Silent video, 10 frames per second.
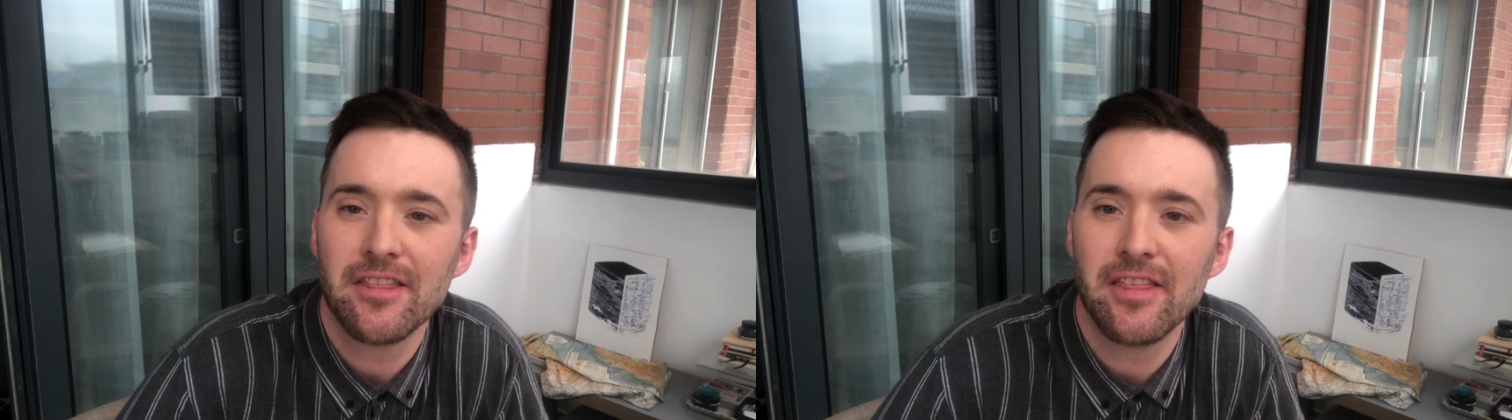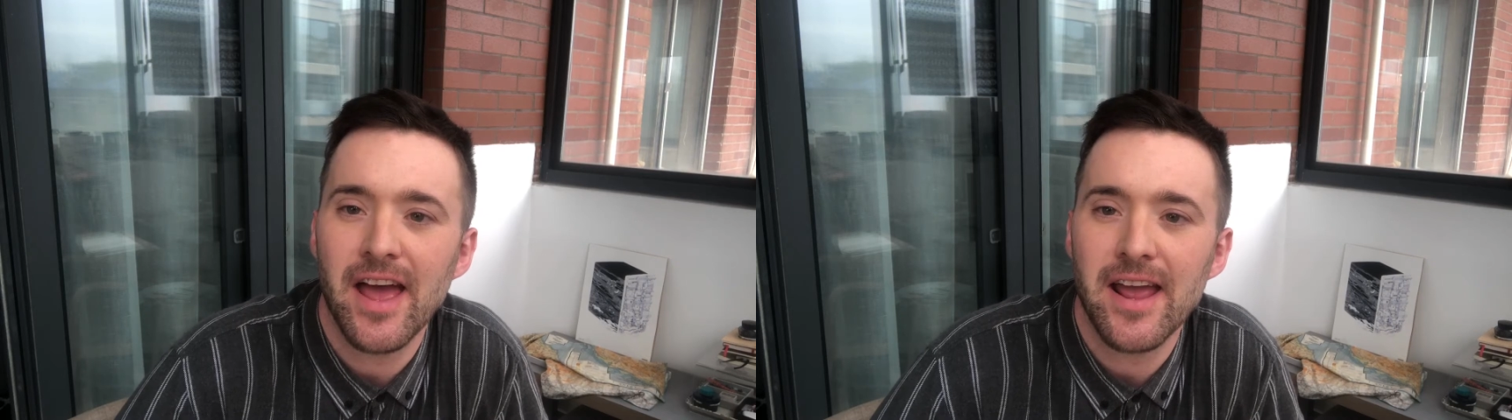
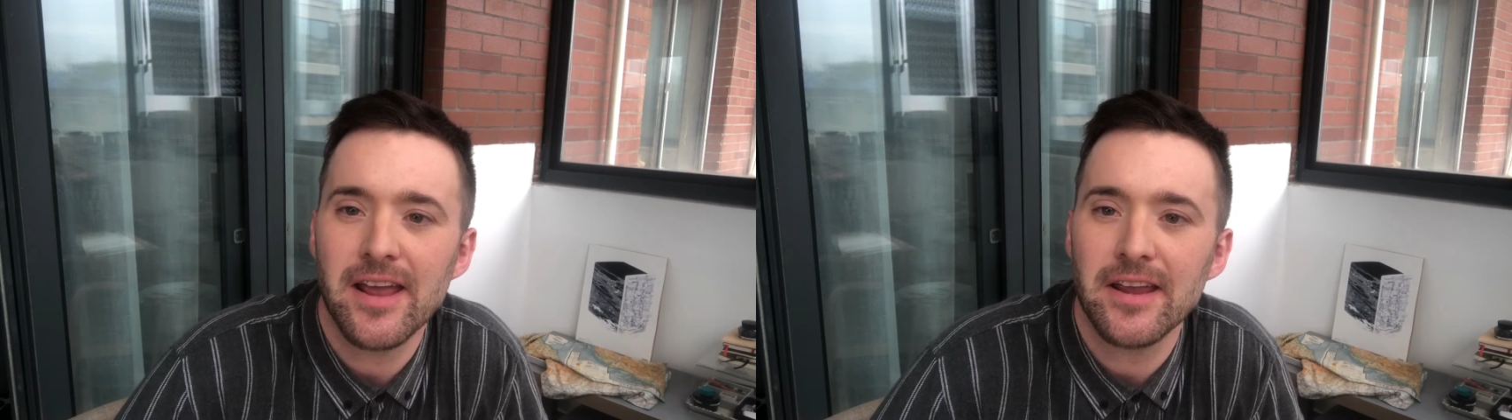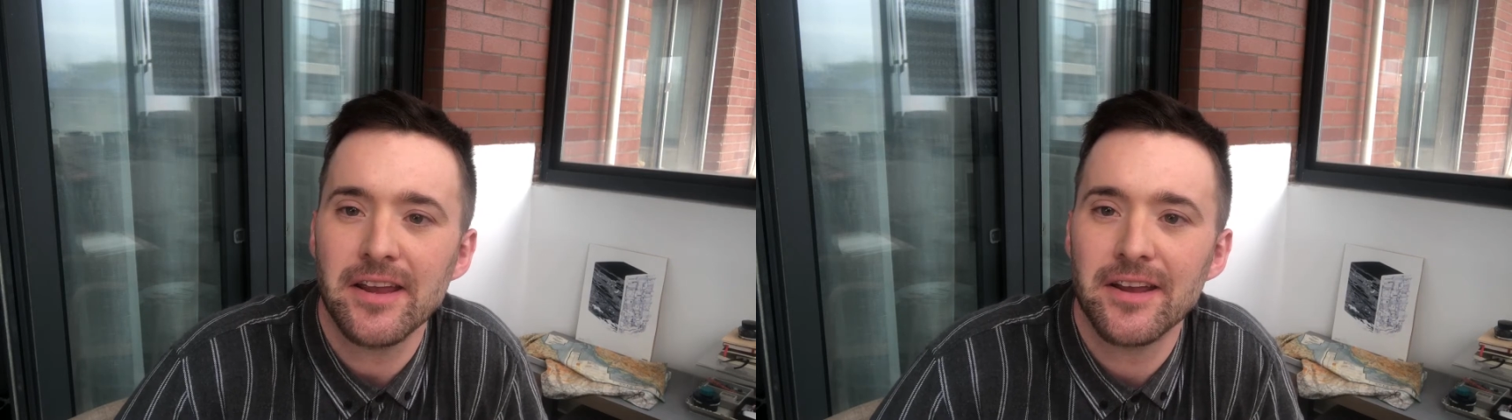
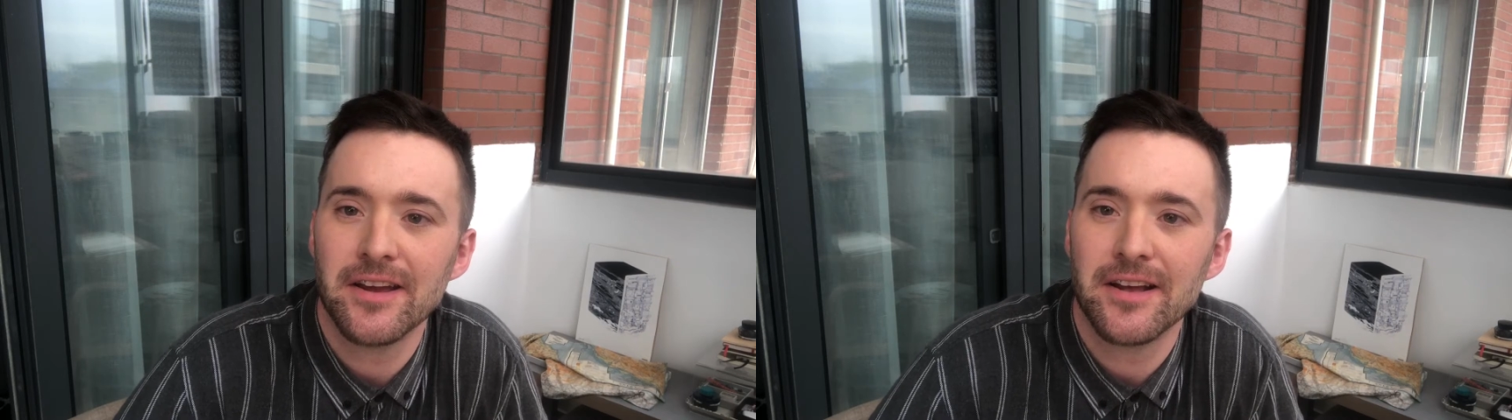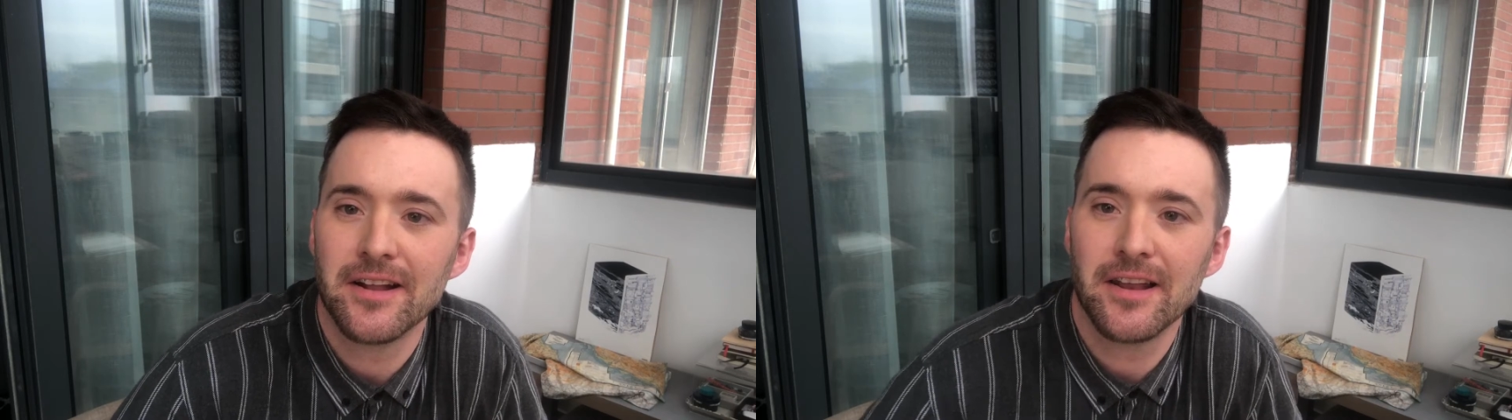they
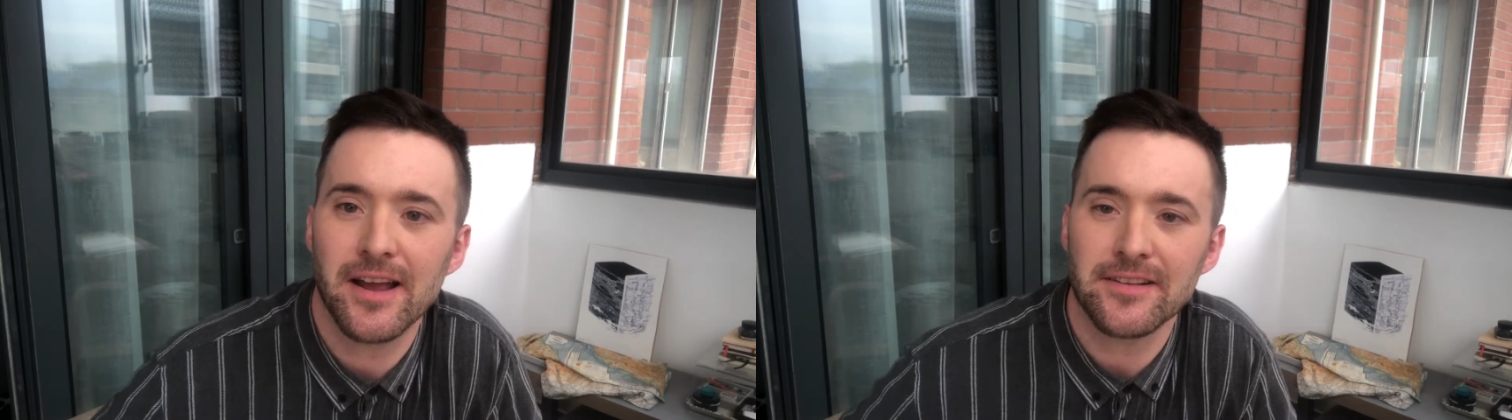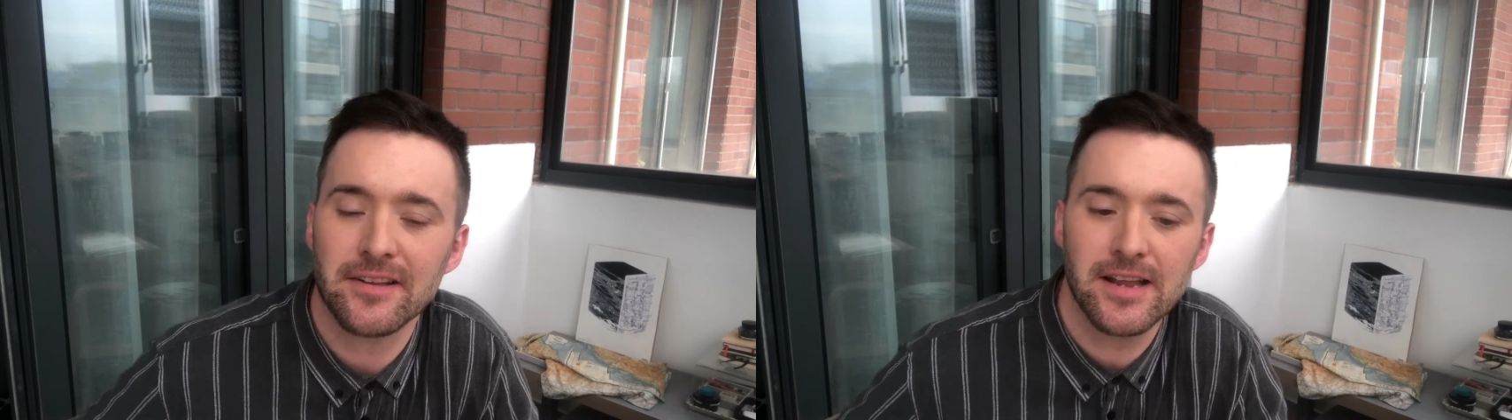
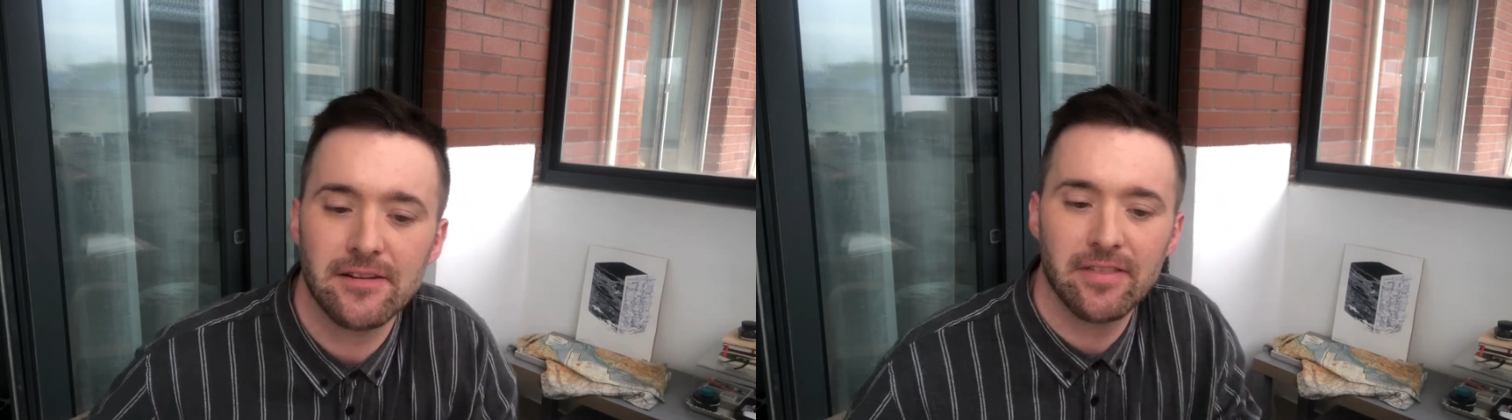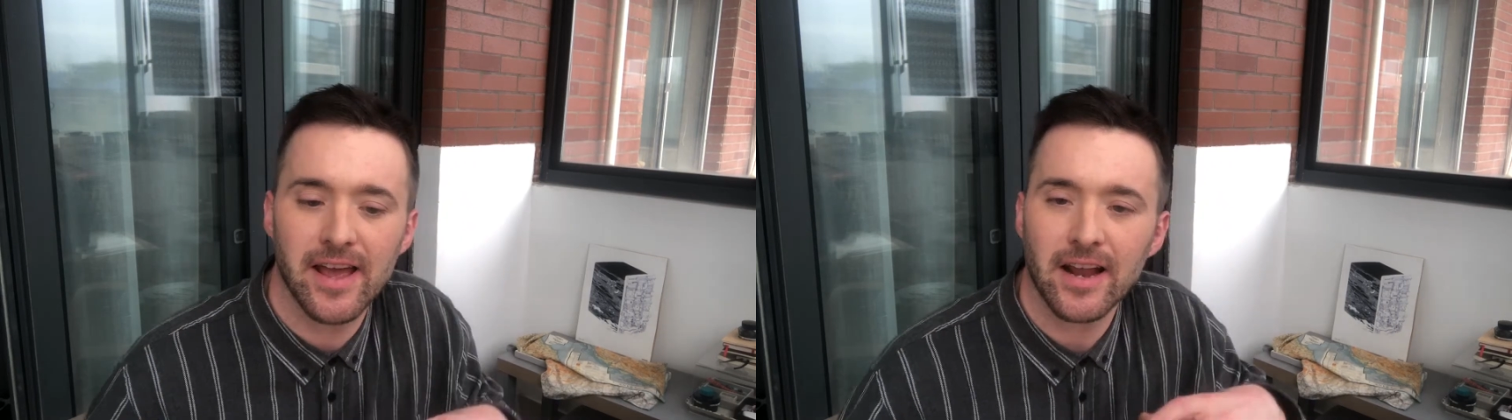like to leave their